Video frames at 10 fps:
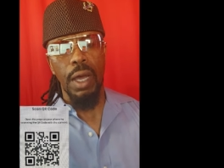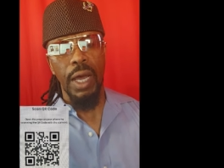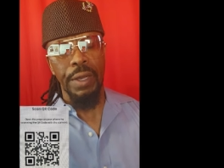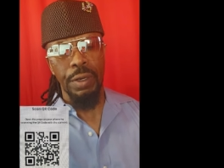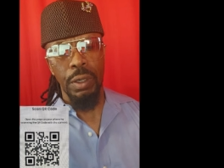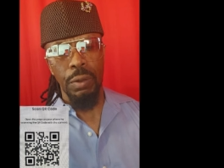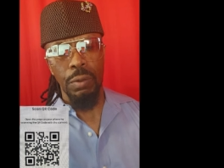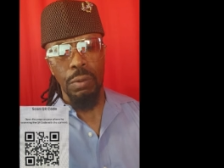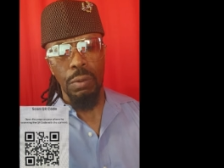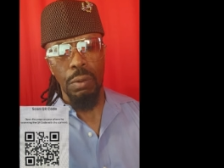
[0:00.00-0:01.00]
I know
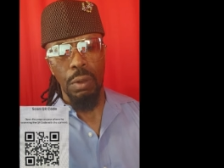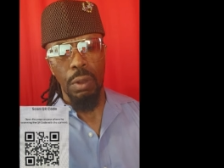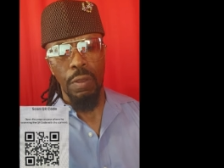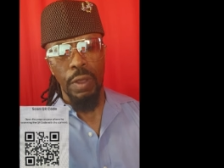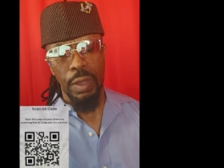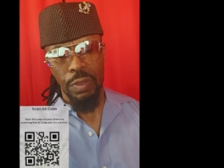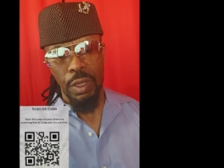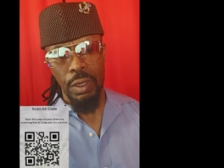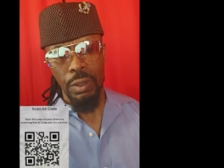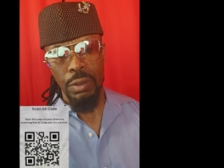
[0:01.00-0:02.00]
that
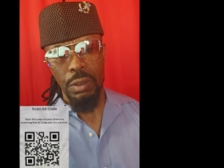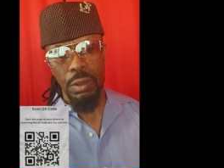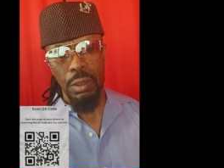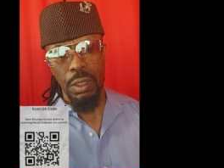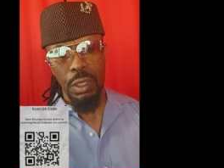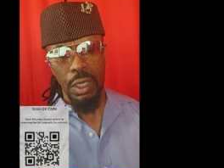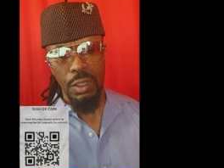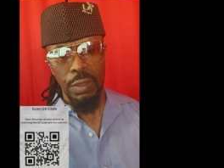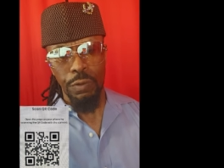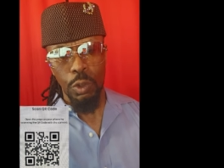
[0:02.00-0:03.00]
things could
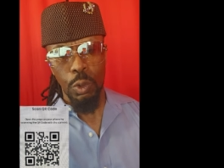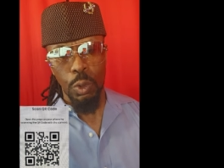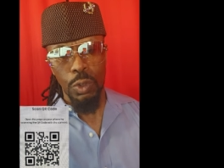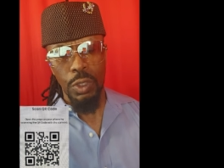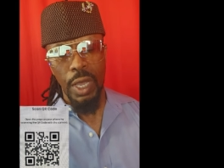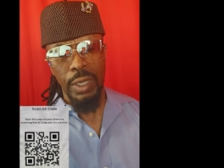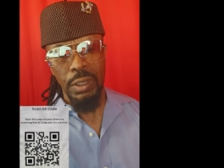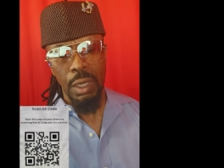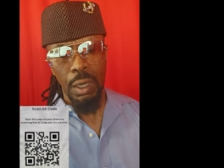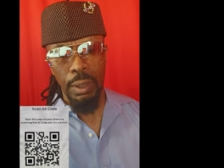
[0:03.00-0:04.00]
get difficult at
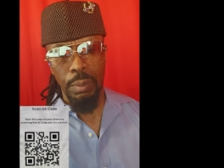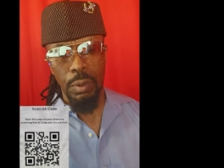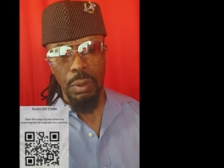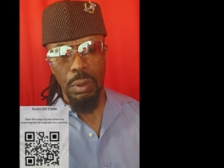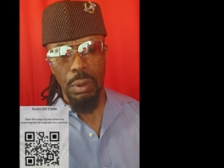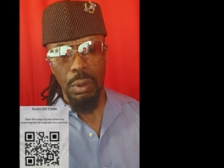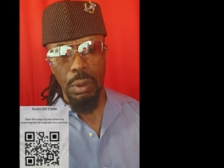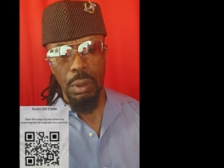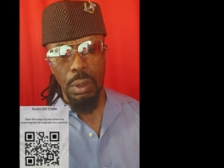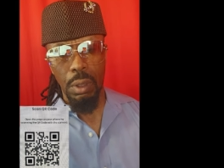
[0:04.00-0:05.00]
times,
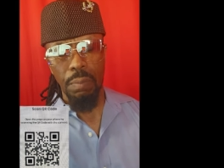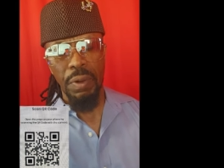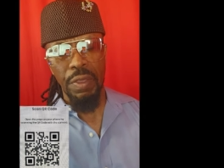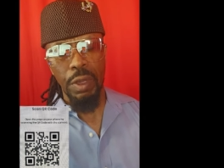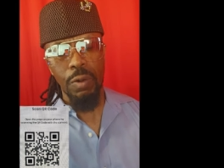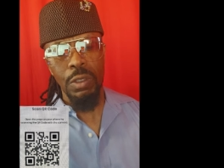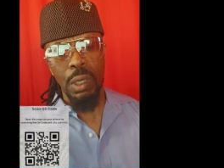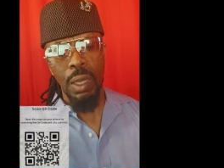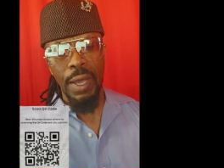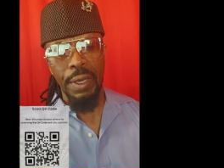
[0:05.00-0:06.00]
but there is
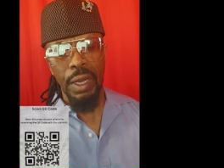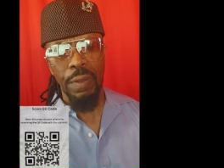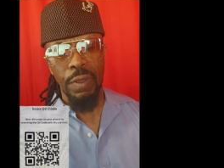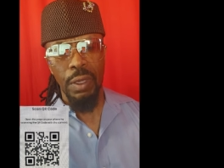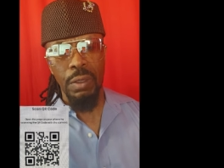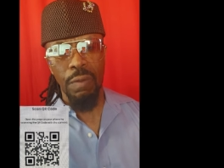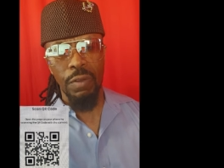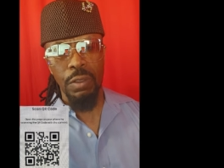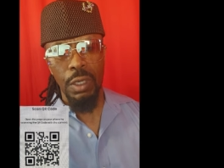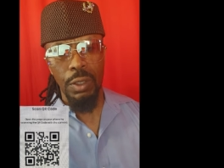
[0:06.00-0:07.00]
light at the end of
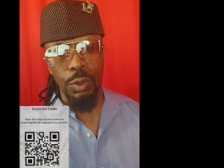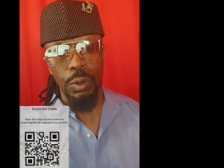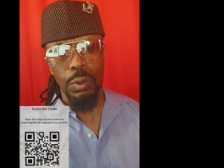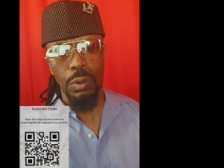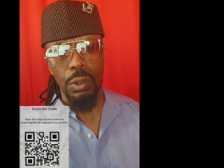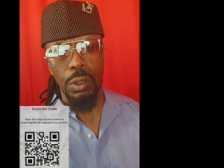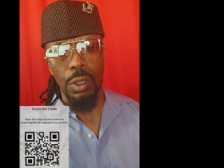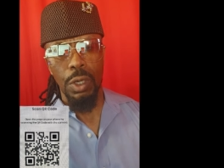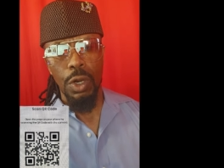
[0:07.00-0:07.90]
the tunnel.